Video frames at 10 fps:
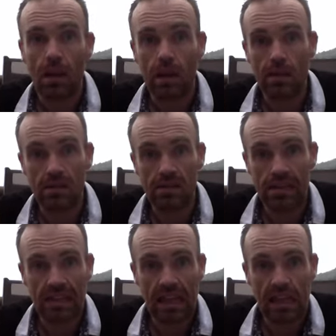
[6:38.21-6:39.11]
I'm going
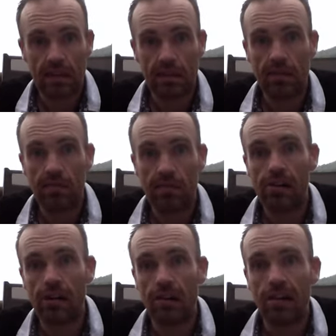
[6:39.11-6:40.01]
to tell you
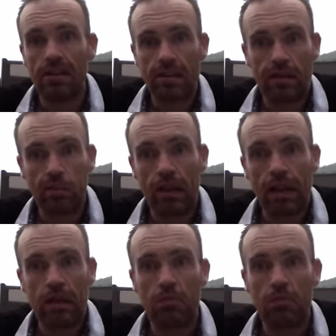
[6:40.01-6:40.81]
tomorrow, so please